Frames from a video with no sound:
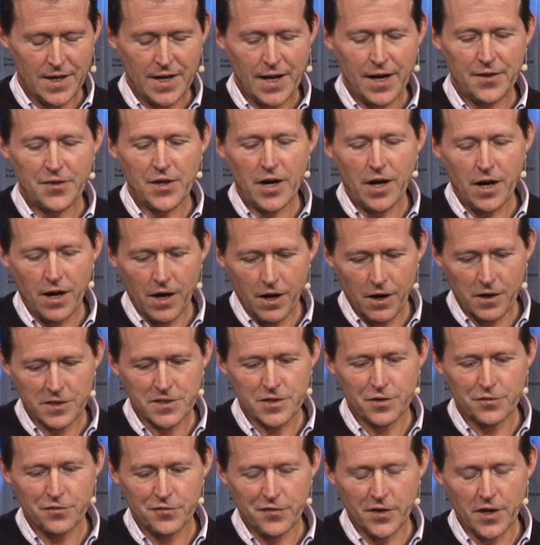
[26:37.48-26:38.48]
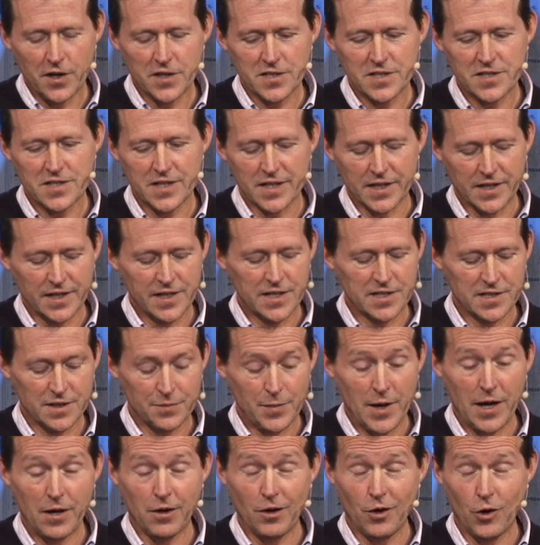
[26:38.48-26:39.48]
And the heart of fasting is
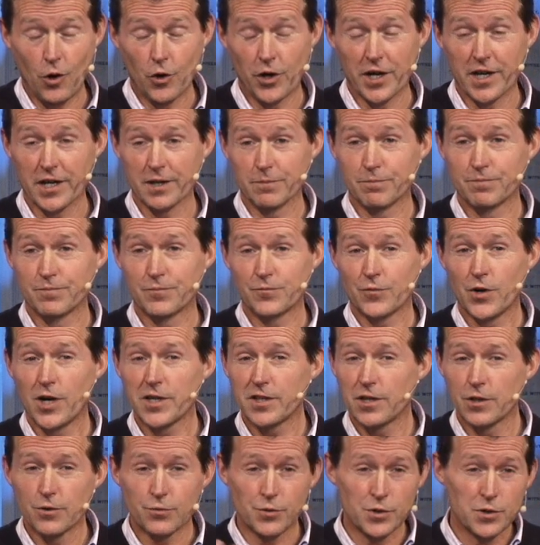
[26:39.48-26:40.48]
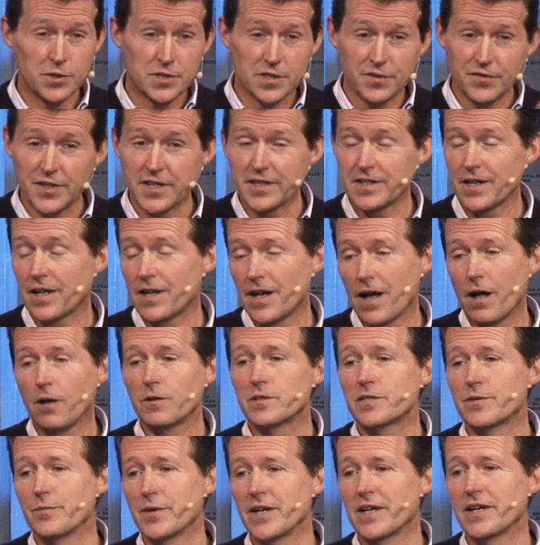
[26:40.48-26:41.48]
about longing. Right at the root of it,
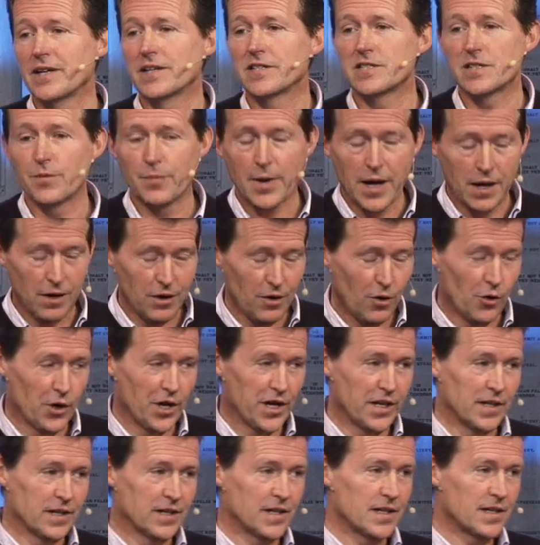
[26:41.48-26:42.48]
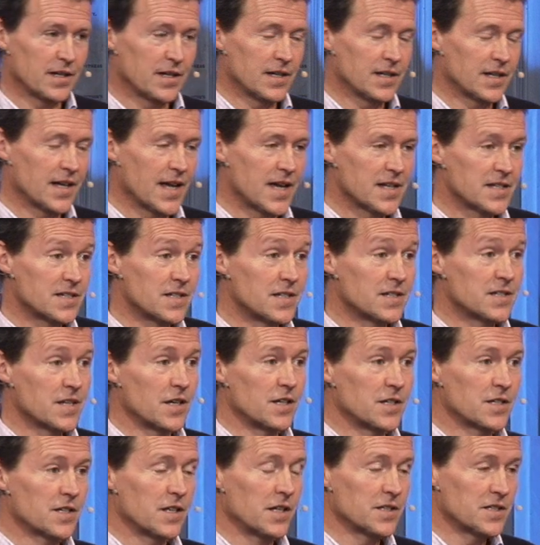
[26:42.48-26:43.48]
ultimately, it's about longing. It gets
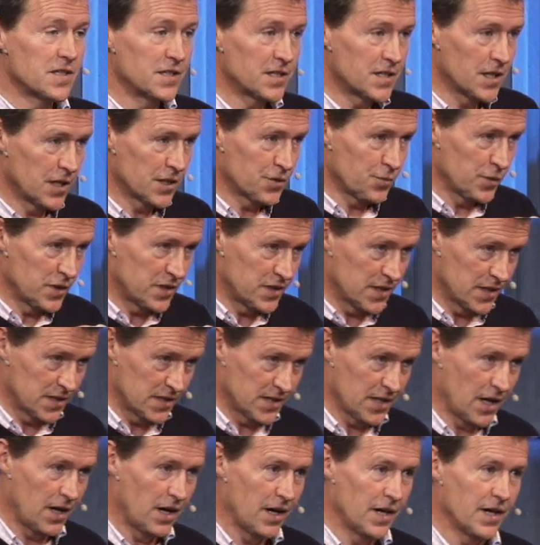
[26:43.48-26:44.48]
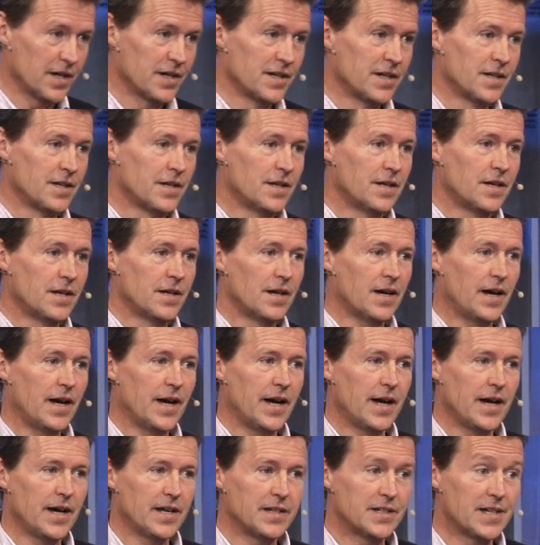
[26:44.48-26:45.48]
us in touch with desire
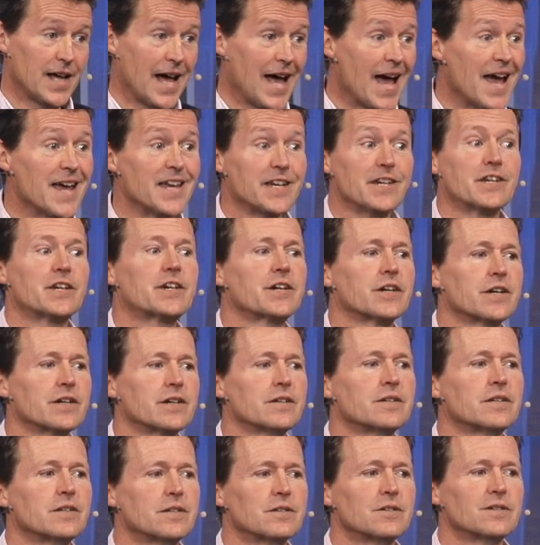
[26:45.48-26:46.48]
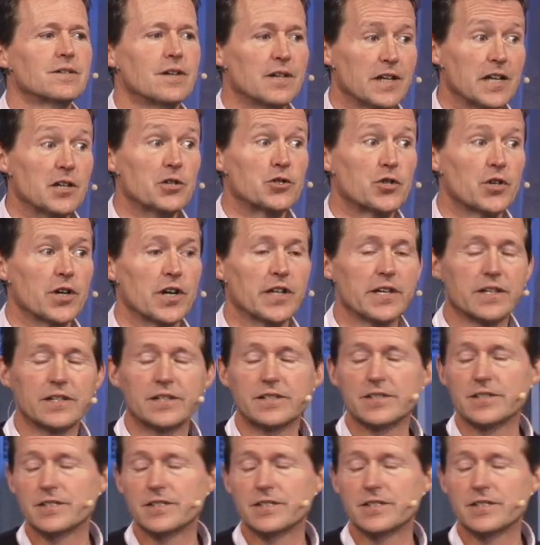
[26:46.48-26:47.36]
and ache, literally.